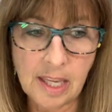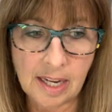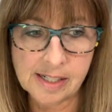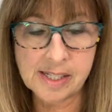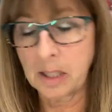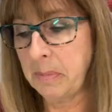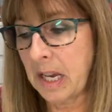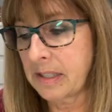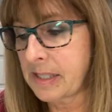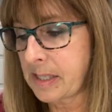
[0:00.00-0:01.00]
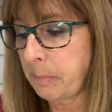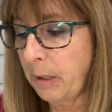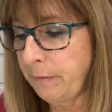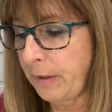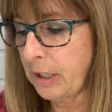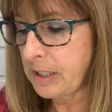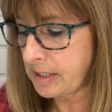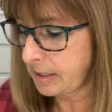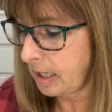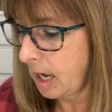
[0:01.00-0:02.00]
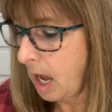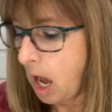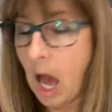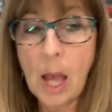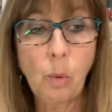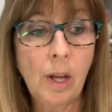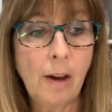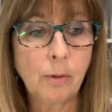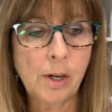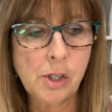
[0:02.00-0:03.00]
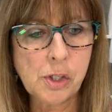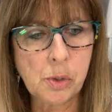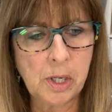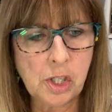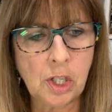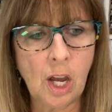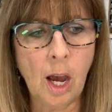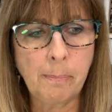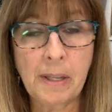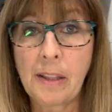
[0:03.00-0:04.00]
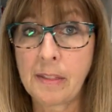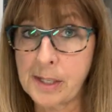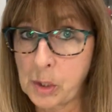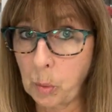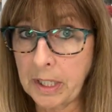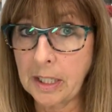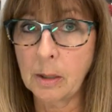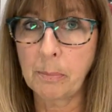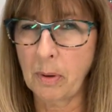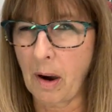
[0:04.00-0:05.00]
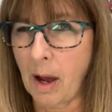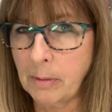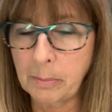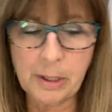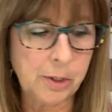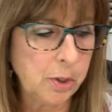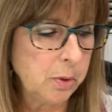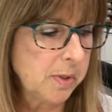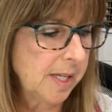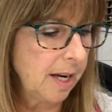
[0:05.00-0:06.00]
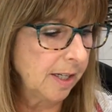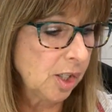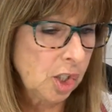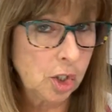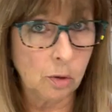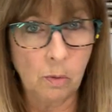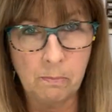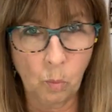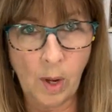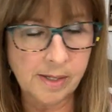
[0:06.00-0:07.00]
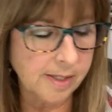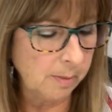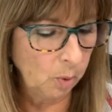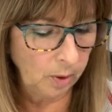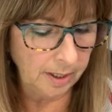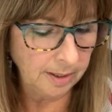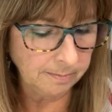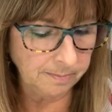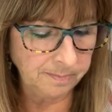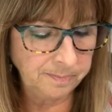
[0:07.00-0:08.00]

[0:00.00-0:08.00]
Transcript: Again, it's going to be on December 1st. I will have registration up this week, probably Tuesday-ish, Wednesday morning.